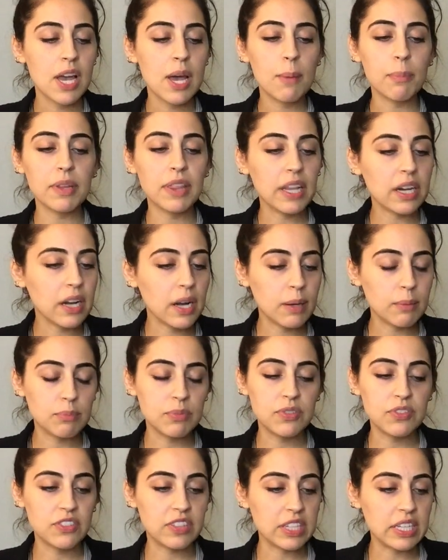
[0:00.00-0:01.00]
But then I'm
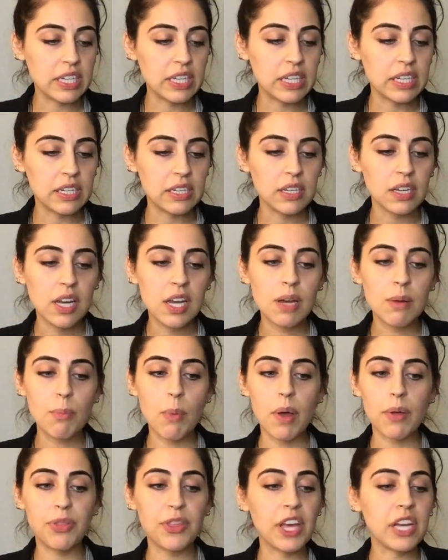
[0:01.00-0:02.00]
seeing
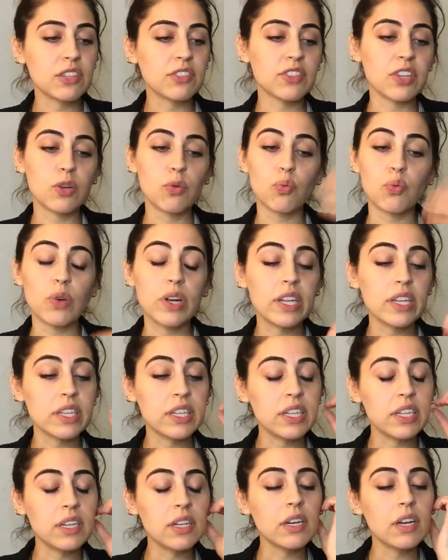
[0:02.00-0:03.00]
things like
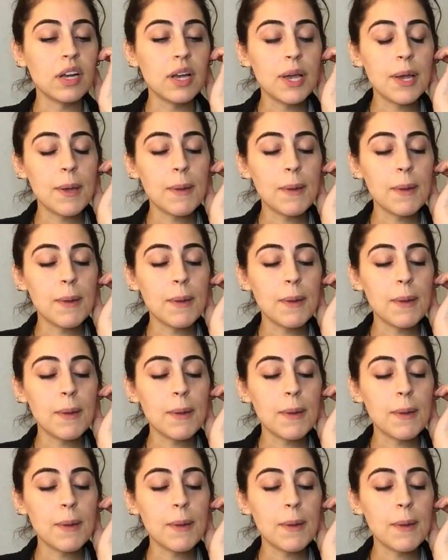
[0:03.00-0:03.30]
really